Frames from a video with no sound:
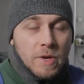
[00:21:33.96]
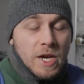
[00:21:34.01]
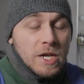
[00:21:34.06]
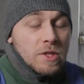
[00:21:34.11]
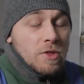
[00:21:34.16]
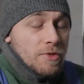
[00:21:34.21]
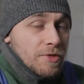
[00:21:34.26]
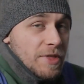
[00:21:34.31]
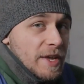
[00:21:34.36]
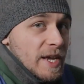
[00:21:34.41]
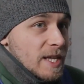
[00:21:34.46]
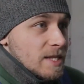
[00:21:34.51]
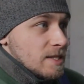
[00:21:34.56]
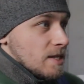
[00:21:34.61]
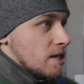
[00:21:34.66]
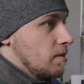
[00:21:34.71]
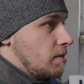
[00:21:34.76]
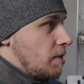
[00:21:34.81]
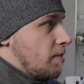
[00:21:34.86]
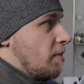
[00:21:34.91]
but I don't think it's
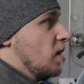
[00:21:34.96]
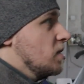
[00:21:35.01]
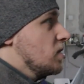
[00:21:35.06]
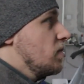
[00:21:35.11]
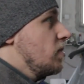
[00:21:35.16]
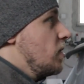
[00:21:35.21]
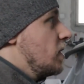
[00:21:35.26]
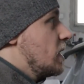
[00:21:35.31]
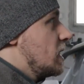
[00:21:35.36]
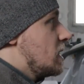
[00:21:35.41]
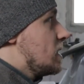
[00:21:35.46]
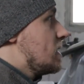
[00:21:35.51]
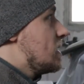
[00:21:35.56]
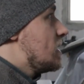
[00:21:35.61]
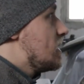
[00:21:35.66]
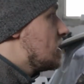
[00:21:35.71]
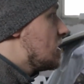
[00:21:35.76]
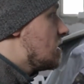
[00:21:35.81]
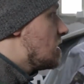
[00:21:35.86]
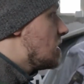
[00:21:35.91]
gonna be possible.
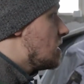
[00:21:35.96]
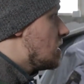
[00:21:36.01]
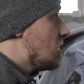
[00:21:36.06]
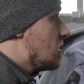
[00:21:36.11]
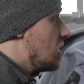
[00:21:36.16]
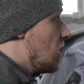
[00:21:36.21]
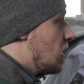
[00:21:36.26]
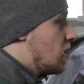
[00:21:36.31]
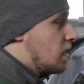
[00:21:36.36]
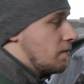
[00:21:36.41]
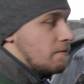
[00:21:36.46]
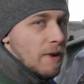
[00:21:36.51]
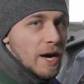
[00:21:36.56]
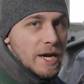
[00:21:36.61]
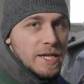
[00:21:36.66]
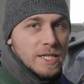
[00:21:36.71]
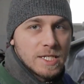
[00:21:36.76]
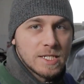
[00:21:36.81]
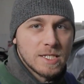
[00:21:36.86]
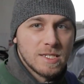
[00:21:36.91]
It's
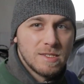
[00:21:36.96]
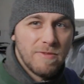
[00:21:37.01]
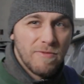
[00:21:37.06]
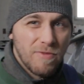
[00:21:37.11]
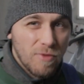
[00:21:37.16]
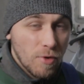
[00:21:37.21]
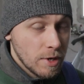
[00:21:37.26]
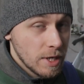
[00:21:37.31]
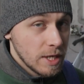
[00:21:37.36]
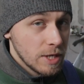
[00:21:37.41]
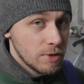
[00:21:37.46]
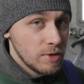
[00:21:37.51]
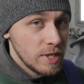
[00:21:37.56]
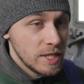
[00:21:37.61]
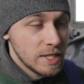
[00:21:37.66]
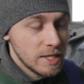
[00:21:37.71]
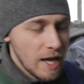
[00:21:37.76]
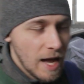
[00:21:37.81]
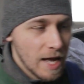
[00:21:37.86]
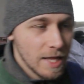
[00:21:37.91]
minus 40
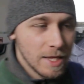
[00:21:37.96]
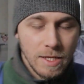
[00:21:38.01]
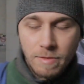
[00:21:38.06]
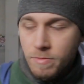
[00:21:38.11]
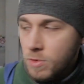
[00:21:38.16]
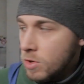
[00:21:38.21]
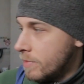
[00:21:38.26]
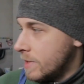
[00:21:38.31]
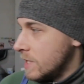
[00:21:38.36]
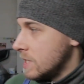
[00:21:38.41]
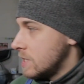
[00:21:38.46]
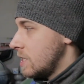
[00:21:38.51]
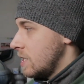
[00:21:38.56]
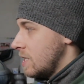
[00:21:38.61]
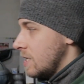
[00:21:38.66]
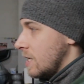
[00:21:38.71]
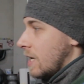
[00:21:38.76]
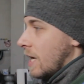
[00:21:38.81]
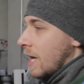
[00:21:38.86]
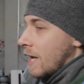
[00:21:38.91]
degrees at the moment,
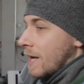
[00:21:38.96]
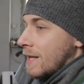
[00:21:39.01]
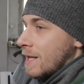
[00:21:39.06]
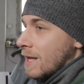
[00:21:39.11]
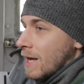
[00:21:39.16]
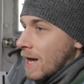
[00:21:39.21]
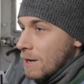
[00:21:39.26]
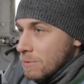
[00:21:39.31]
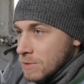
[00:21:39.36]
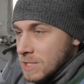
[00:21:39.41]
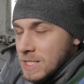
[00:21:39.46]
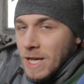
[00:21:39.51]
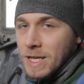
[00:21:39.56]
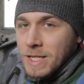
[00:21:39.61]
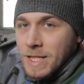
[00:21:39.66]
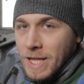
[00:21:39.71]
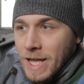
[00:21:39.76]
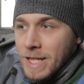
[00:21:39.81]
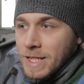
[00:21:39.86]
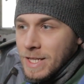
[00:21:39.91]

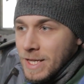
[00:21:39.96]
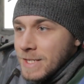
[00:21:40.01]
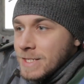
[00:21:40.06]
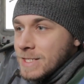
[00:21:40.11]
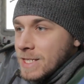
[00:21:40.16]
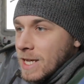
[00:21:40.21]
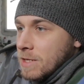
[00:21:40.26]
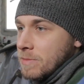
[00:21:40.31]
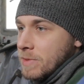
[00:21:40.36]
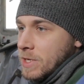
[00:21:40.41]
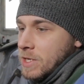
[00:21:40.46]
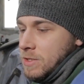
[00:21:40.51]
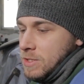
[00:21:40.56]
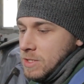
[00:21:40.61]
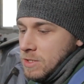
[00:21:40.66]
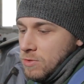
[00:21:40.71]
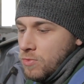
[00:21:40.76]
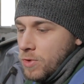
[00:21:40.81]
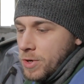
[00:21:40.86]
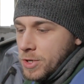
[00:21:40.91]
outside and inside, because
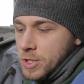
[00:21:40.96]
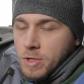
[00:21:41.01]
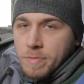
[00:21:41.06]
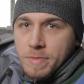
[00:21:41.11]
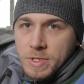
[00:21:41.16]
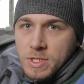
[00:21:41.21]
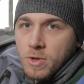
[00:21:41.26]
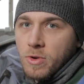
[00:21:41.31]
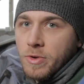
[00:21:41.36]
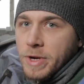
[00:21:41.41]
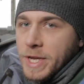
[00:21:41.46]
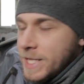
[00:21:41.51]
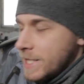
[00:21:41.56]
the workshop is not